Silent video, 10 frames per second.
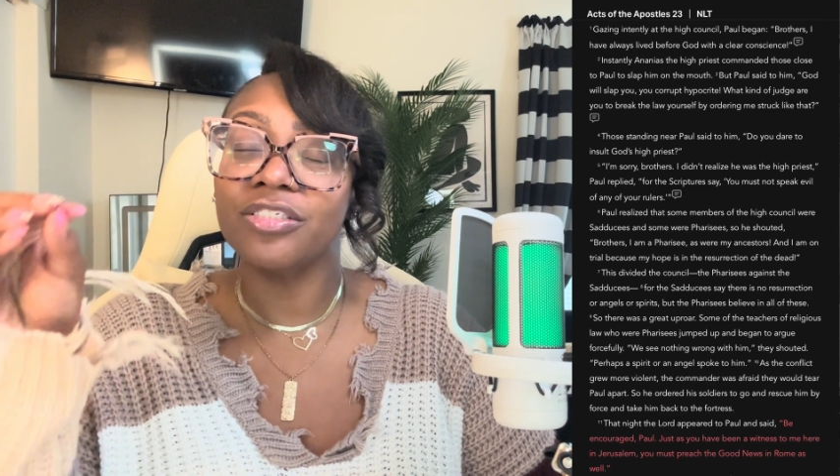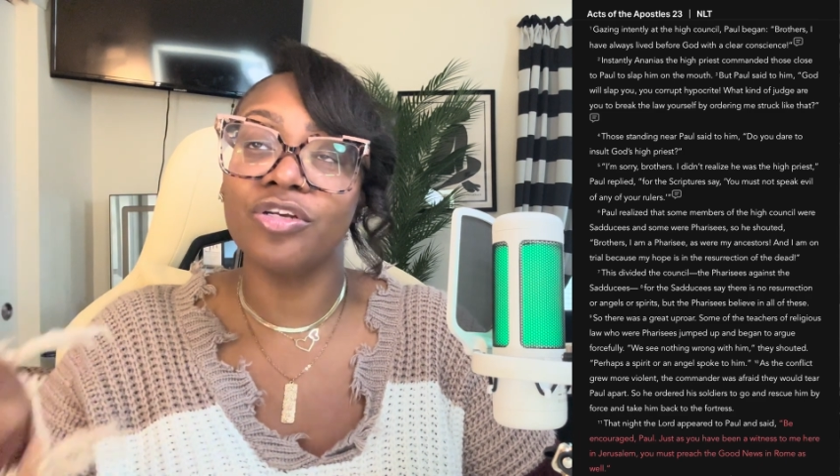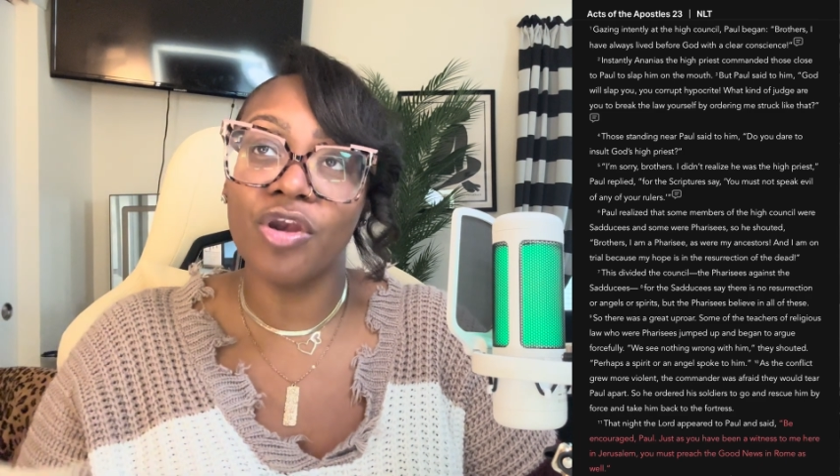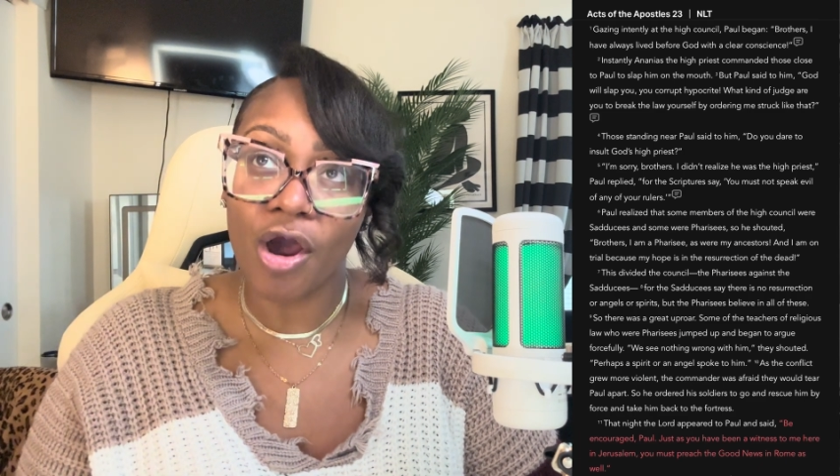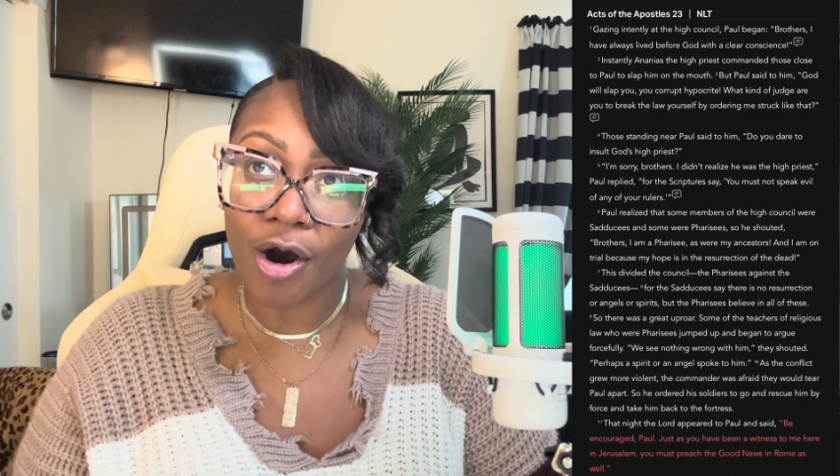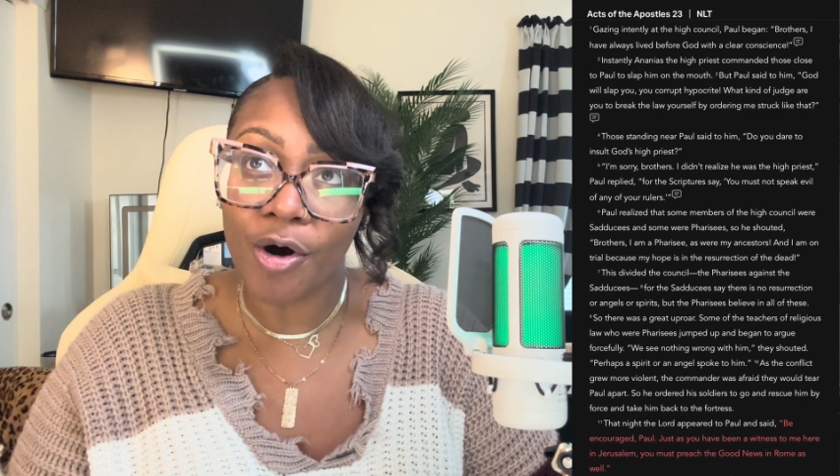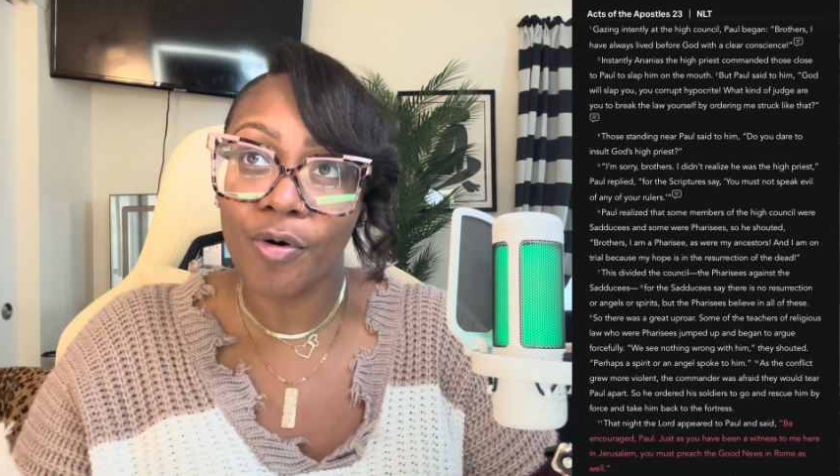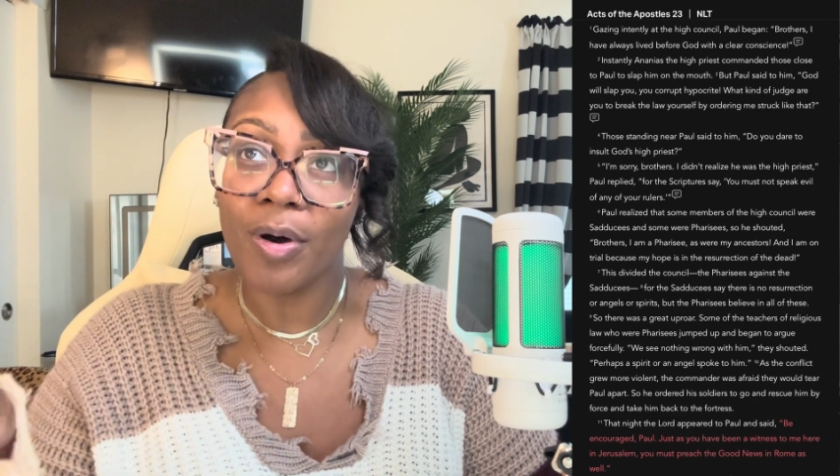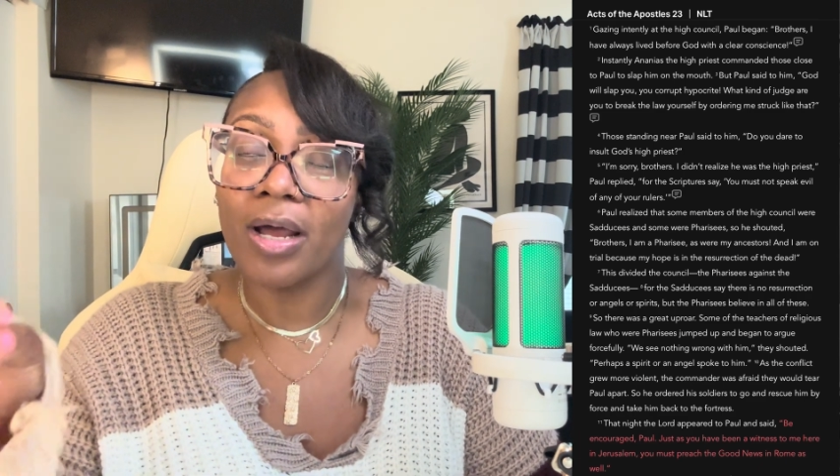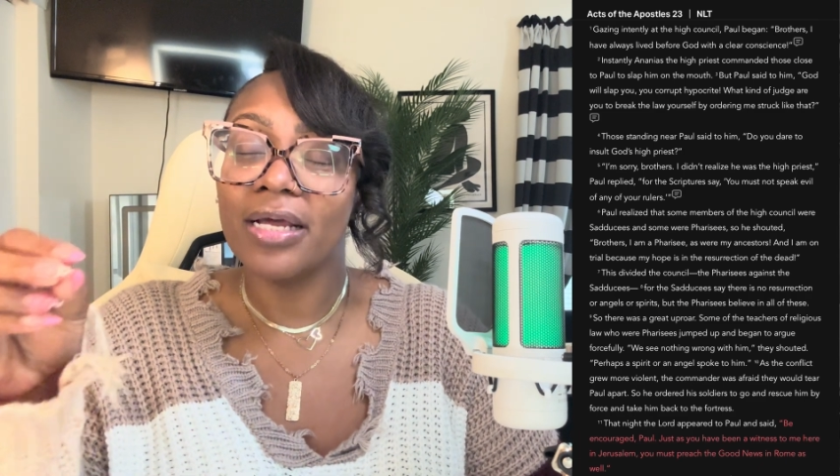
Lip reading: no